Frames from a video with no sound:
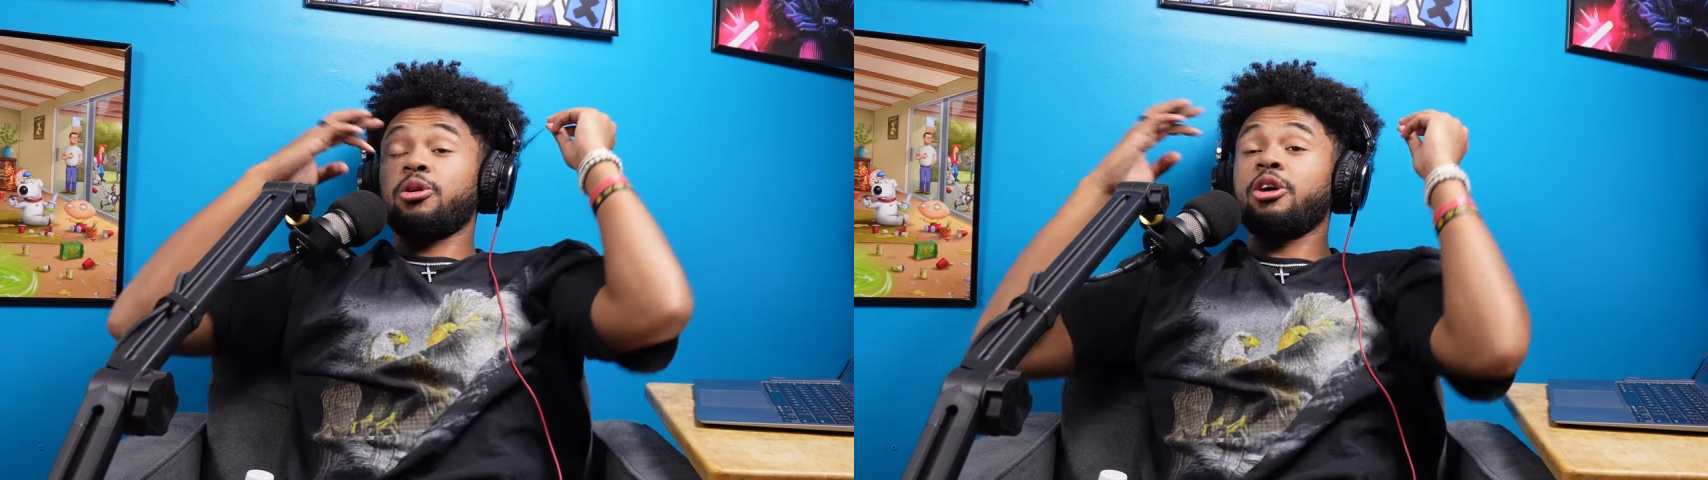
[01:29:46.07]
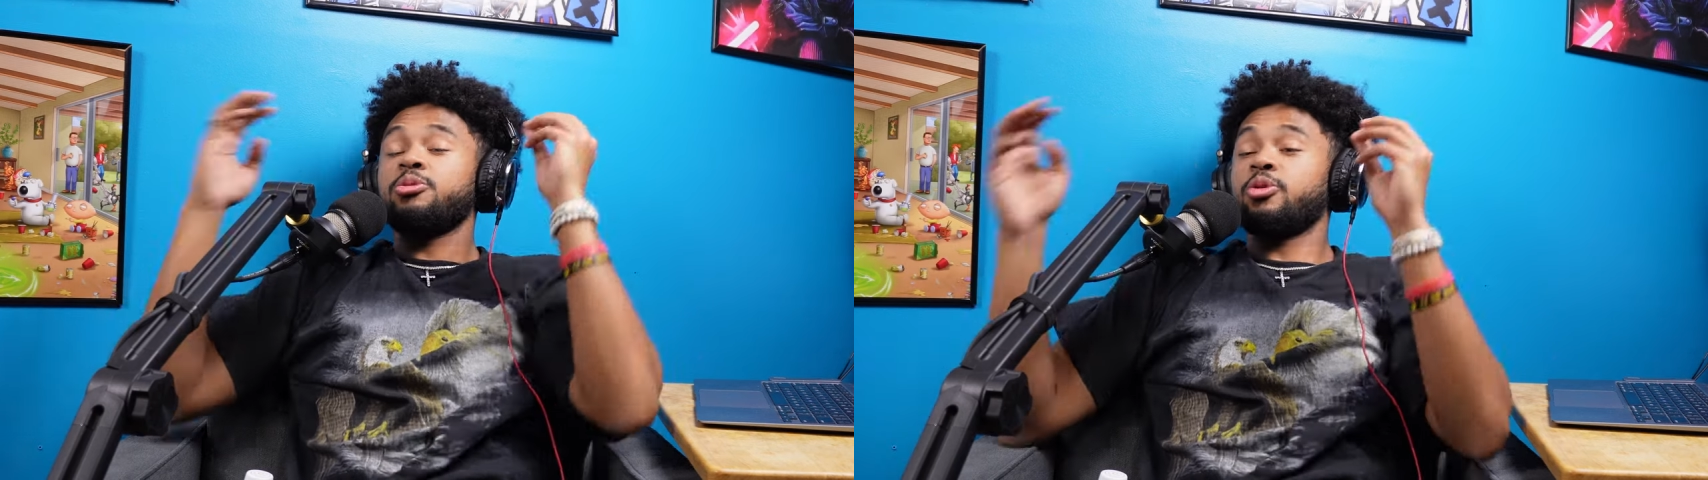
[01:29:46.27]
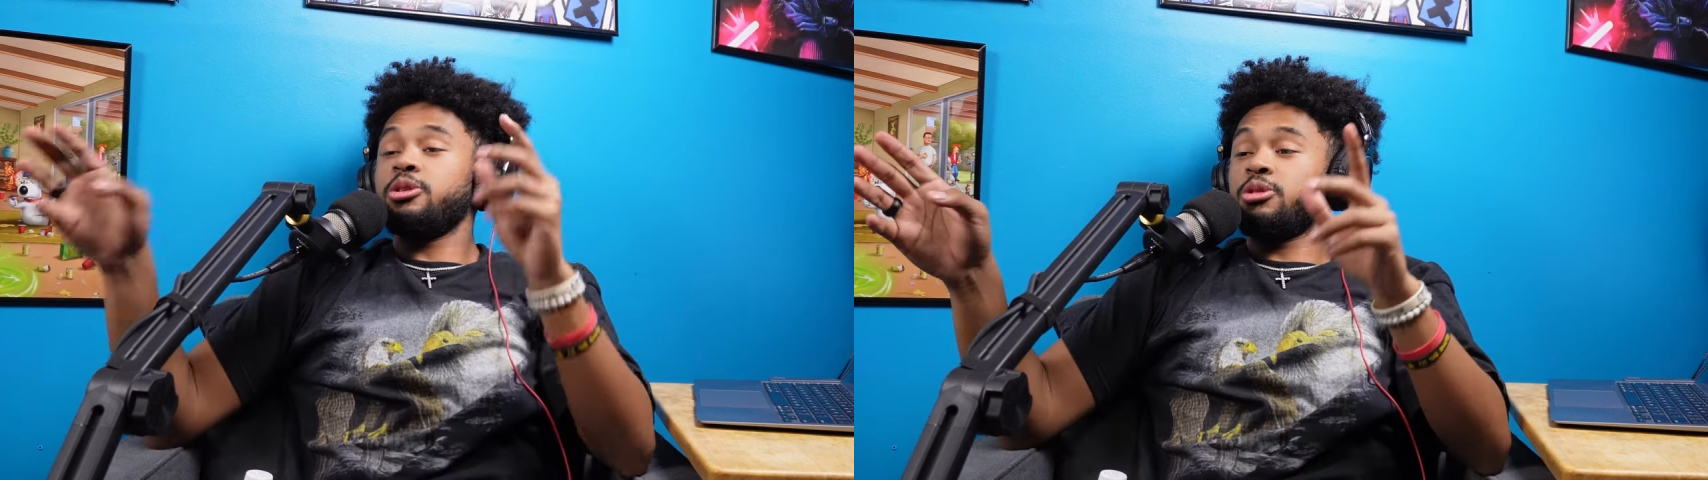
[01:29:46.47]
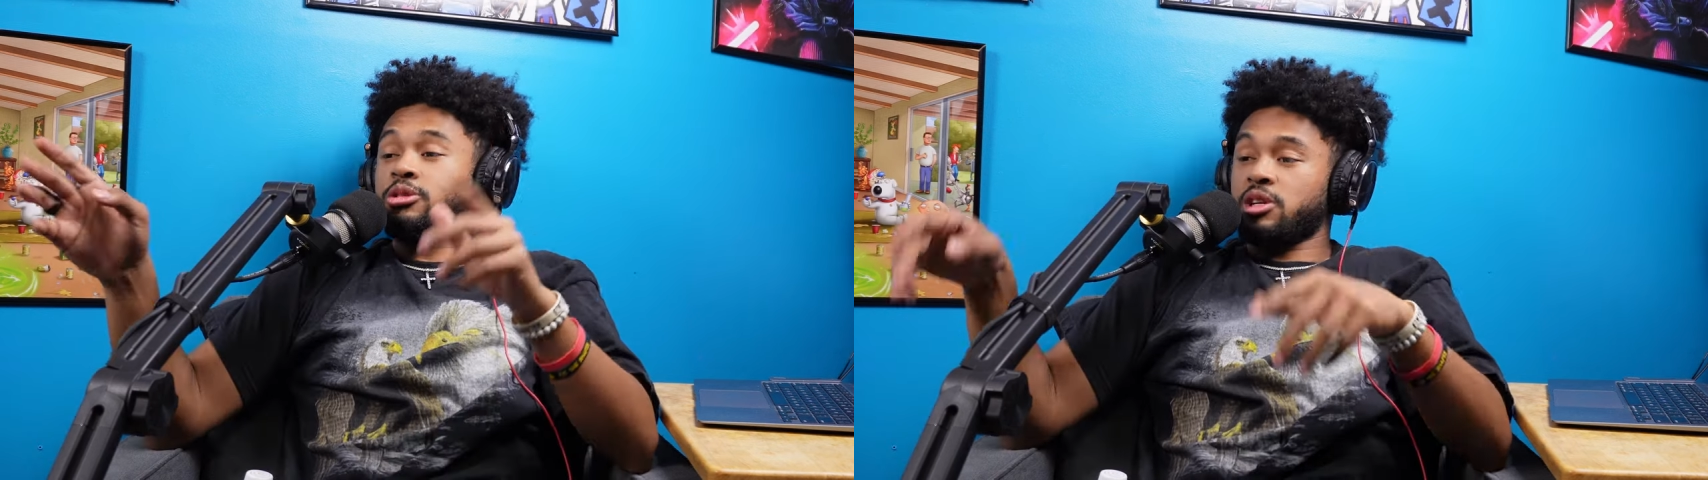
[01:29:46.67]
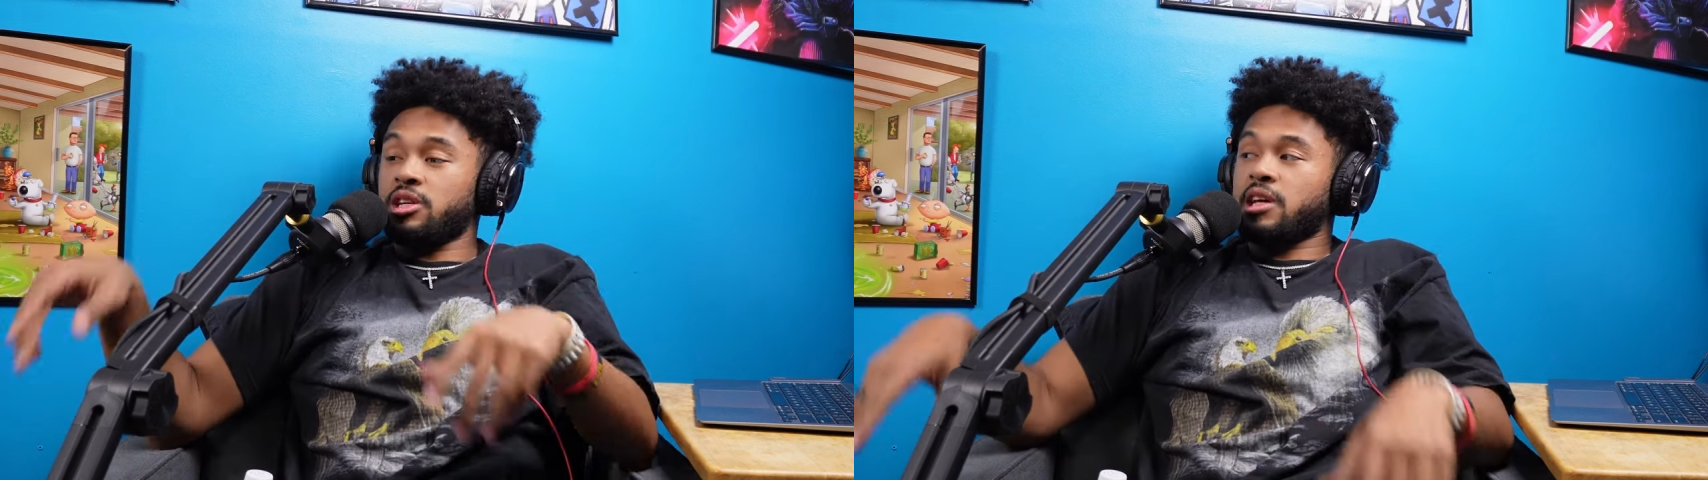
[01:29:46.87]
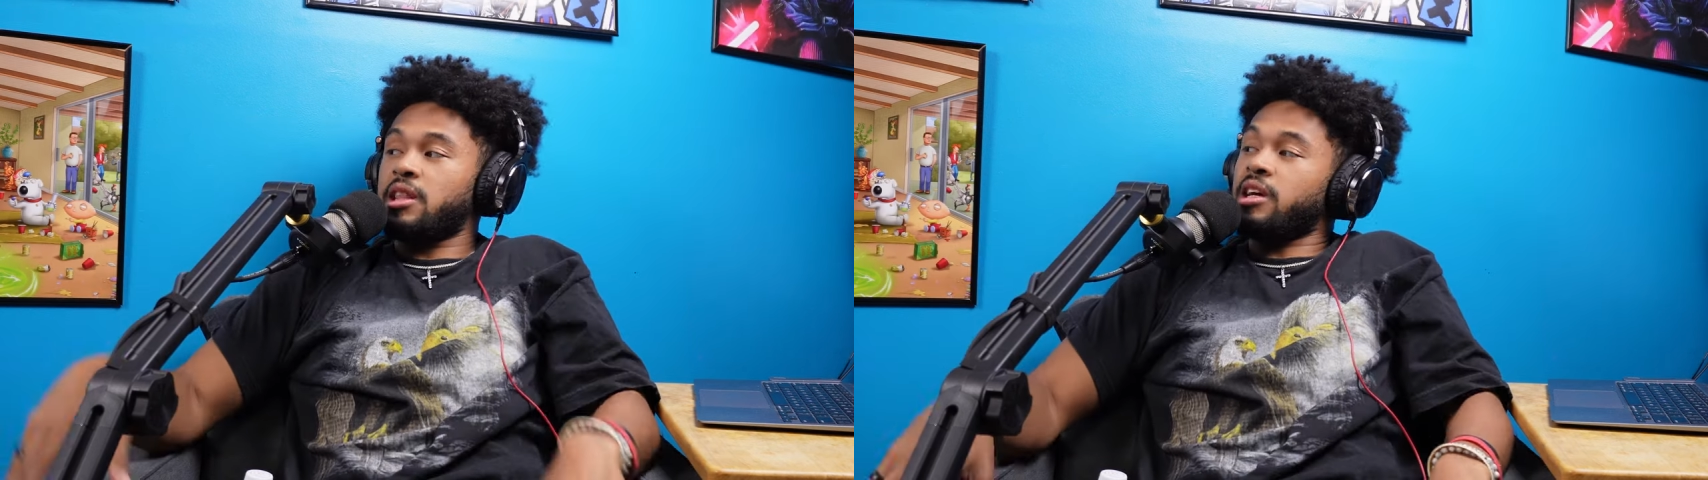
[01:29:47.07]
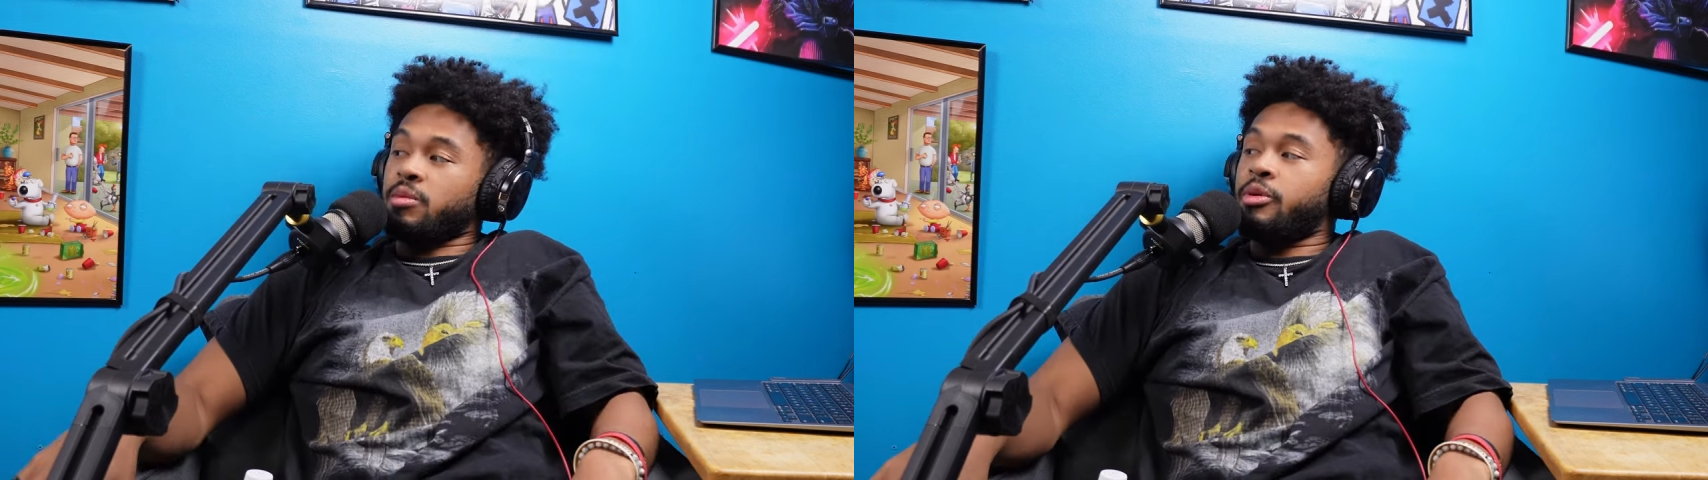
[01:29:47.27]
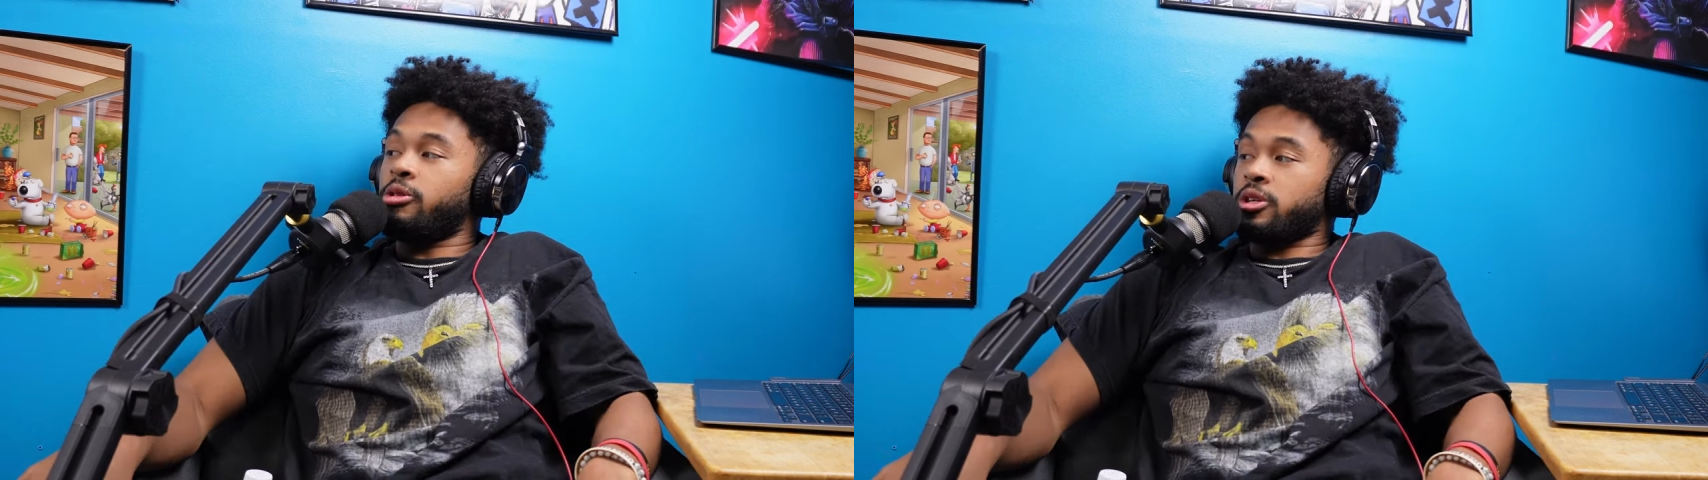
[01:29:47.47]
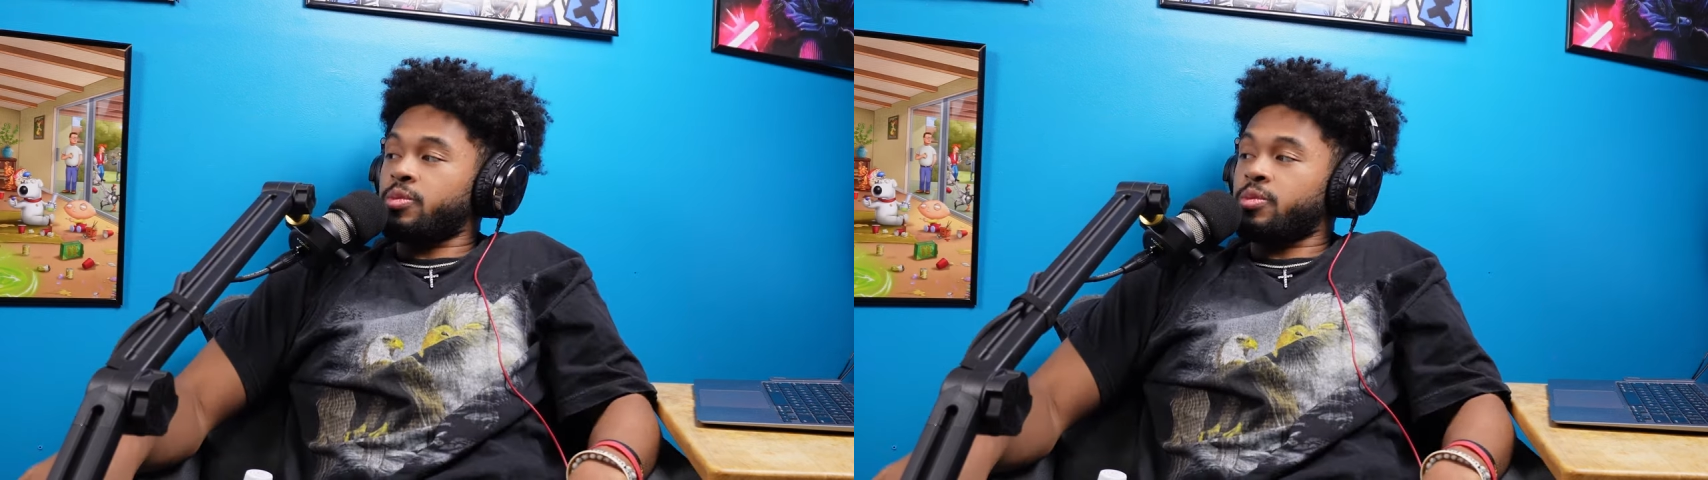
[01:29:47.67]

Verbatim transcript: Are you were you those kids that liked the Polar